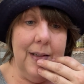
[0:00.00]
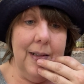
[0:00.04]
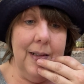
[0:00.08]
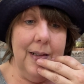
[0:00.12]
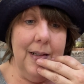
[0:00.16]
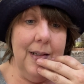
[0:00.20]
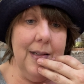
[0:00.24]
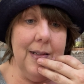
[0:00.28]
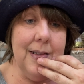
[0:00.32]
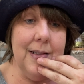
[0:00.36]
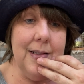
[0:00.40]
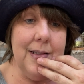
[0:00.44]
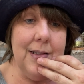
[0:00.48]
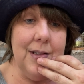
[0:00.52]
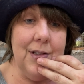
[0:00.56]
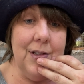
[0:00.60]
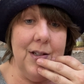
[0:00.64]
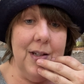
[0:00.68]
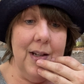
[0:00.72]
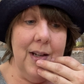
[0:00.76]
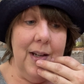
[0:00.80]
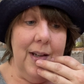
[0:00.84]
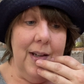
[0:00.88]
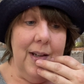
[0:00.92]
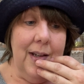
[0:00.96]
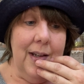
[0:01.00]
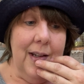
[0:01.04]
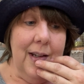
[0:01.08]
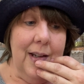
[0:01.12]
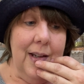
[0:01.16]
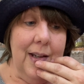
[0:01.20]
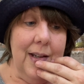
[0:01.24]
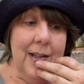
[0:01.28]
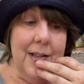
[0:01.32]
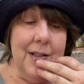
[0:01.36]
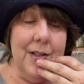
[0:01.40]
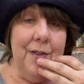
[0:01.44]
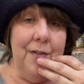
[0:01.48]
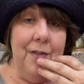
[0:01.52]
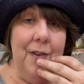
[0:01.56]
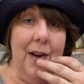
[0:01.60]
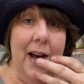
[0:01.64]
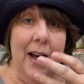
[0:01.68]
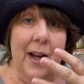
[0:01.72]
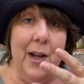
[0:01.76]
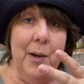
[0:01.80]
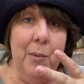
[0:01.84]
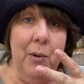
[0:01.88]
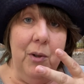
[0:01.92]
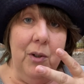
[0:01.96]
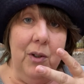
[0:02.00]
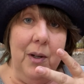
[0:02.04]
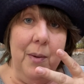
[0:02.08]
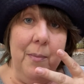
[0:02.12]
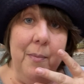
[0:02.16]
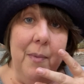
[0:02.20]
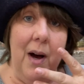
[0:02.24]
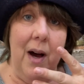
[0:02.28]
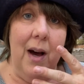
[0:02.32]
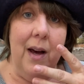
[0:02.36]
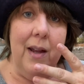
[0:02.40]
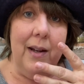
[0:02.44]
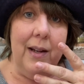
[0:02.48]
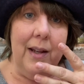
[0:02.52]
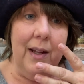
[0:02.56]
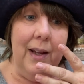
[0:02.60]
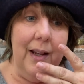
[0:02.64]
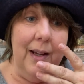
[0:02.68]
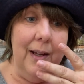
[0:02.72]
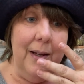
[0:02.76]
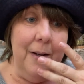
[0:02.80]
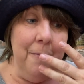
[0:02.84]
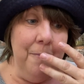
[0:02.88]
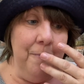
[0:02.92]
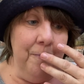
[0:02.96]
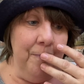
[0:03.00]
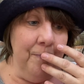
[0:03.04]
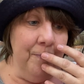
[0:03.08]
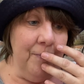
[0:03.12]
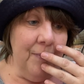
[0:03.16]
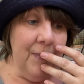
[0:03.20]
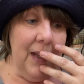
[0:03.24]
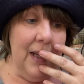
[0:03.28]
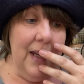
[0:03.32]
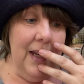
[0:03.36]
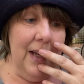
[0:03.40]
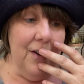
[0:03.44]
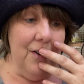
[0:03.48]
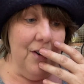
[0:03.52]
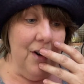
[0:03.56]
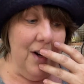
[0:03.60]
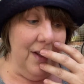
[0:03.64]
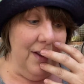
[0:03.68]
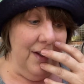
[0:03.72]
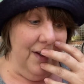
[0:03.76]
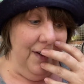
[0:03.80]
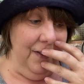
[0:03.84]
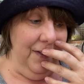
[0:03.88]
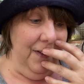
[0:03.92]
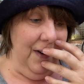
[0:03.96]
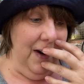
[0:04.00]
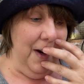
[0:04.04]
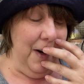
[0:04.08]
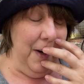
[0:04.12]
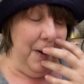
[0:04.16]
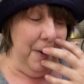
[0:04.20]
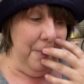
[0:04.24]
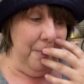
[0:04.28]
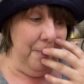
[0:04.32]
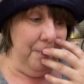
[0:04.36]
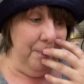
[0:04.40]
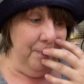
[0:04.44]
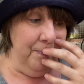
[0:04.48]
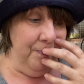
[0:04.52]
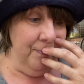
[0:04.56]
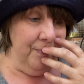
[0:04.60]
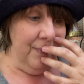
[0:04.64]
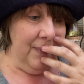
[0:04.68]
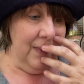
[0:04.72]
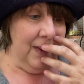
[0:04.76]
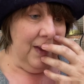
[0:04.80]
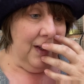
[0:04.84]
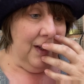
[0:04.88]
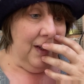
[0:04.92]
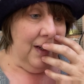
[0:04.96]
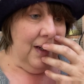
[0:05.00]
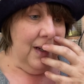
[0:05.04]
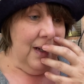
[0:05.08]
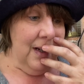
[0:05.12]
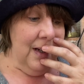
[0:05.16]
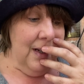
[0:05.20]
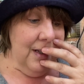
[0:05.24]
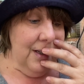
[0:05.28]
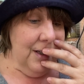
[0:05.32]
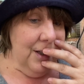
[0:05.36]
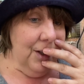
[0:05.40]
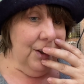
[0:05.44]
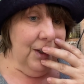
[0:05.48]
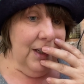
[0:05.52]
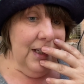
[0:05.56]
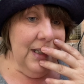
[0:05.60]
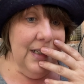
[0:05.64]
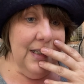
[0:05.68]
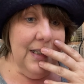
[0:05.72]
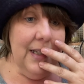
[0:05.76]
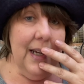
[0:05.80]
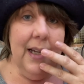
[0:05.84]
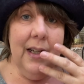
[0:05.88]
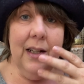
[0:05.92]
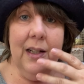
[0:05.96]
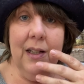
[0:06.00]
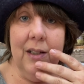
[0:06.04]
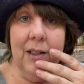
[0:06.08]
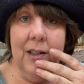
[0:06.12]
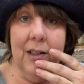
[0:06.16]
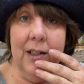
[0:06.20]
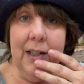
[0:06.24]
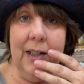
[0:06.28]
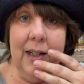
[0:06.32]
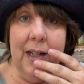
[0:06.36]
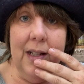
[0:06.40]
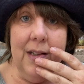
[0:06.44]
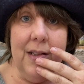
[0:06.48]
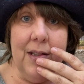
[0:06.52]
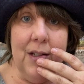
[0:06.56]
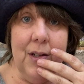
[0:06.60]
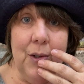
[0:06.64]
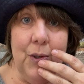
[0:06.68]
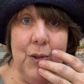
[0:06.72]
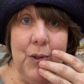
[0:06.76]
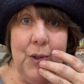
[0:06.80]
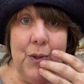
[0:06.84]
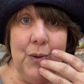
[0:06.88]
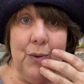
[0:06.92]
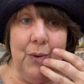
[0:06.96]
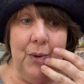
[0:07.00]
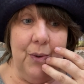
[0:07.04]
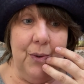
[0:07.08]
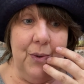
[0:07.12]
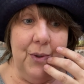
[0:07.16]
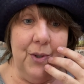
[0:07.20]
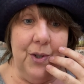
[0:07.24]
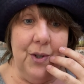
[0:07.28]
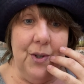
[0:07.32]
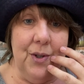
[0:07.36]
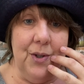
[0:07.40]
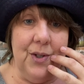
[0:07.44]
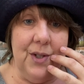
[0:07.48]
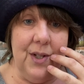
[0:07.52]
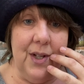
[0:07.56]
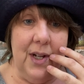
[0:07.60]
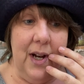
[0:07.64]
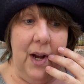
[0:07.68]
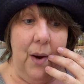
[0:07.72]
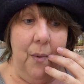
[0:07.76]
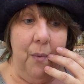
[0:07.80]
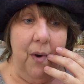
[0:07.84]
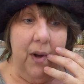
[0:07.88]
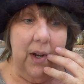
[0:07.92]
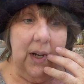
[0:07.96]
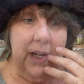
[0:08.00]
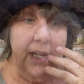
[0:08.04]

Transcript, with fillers: is, is a valuable commodity here on the farm. So let's take a look at those roosters that I want